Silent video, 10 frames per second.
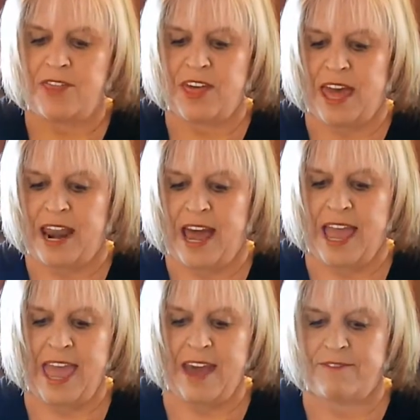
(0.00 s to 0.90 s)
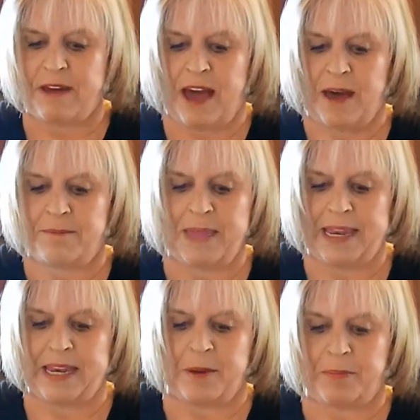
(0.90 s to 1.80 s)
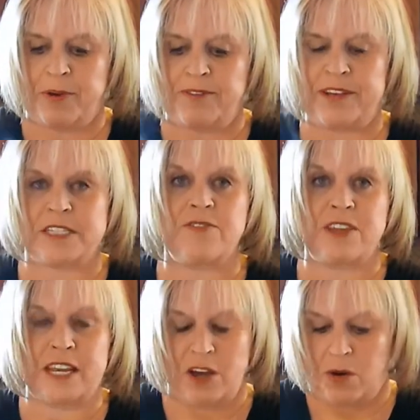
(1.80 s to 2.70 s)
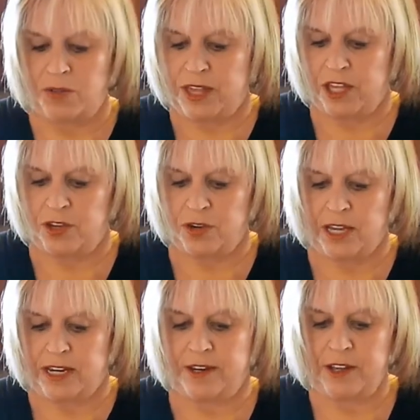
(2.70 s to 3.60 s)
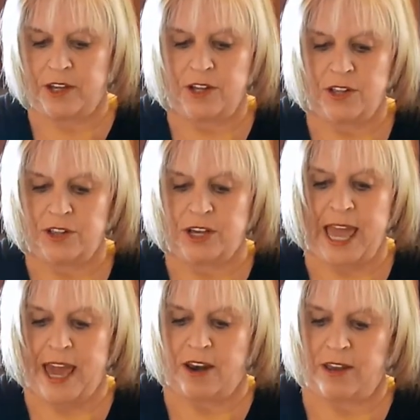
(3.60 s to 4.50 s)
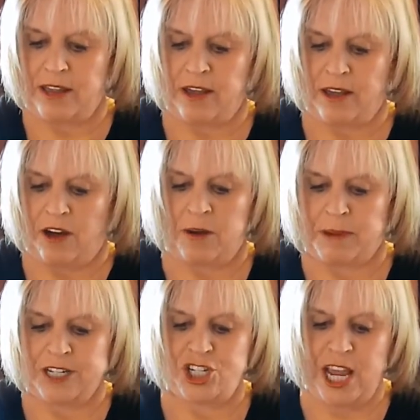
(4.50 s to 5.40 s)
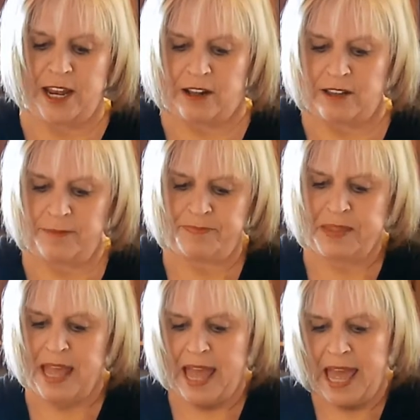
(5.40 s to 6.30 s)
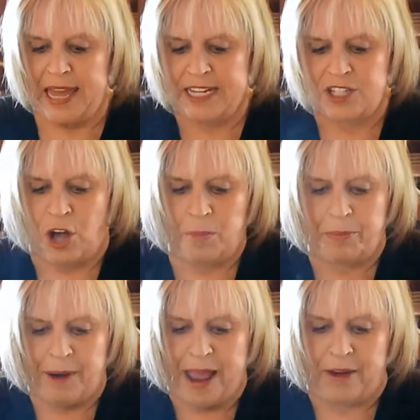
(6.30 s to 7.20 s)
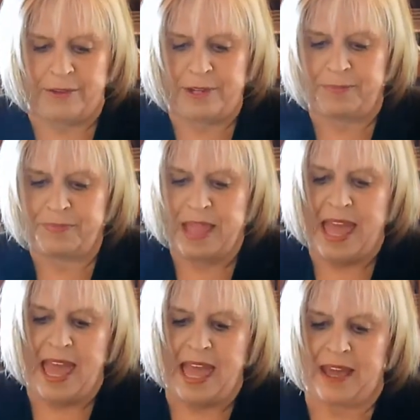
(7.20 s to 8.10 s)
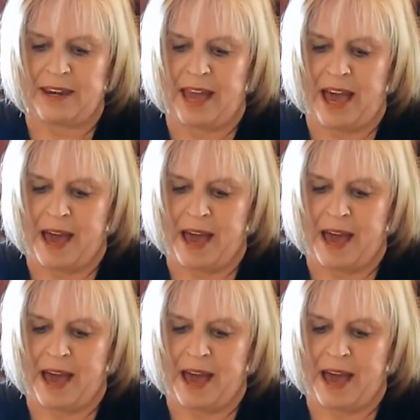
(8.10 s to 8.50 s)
that I have made in a previous video that you can look at on my channel, and it's all brown. And